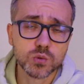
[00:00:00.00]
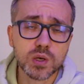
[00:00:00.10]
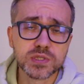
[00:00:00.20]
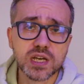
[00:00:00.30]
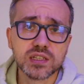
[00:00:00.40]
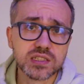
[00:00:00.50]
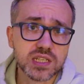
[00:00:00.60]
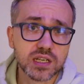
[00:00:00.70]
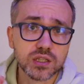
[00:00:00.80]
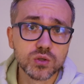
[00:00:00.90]
website and
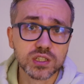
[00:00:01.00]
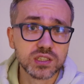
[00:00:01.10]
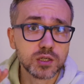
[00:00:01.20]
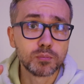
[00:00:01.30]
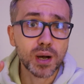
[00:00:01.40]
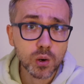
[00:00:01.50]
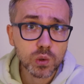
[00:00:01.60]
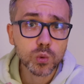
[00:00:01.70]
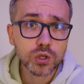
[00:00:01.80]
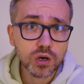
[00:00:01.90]
take a look at their
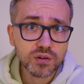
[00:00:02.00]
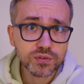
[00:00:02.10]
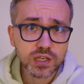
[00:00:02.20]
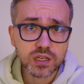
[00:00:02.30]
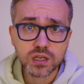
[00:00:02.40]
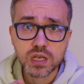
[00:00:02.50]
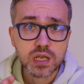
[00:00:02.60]
Powerwall offering.